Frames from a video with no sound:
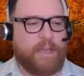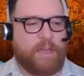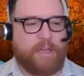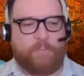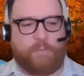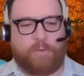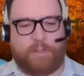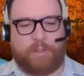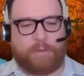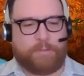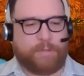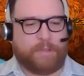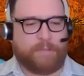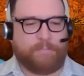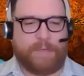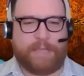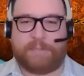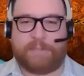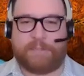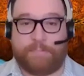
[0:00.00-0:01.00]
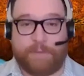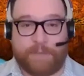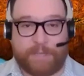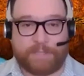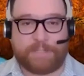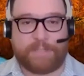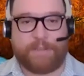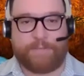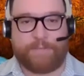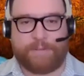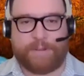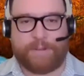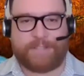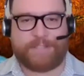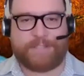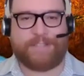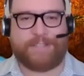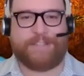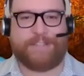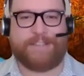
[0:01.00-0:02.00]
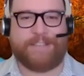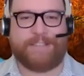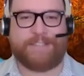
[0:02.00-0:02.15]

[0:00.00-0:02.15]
and one little thing makes the biggest difference.